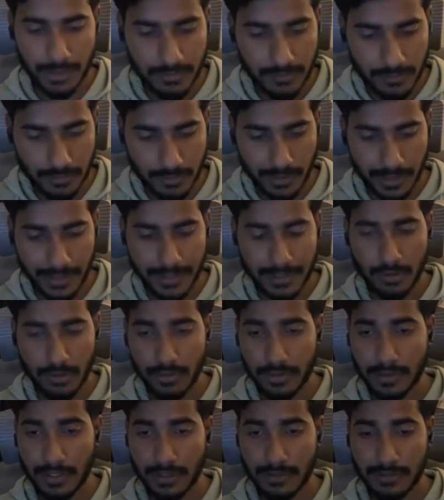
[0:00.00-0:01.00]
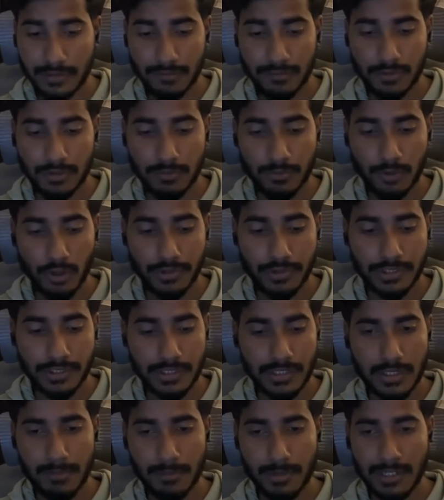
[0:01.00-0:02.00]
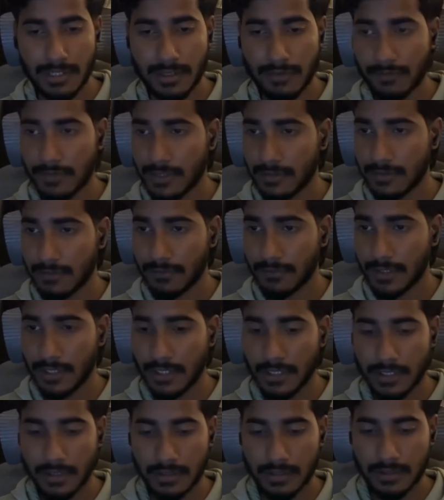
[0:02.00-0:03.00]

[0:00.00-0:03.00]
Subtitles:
So right now it is asking for the project name. I'll give it as a Vite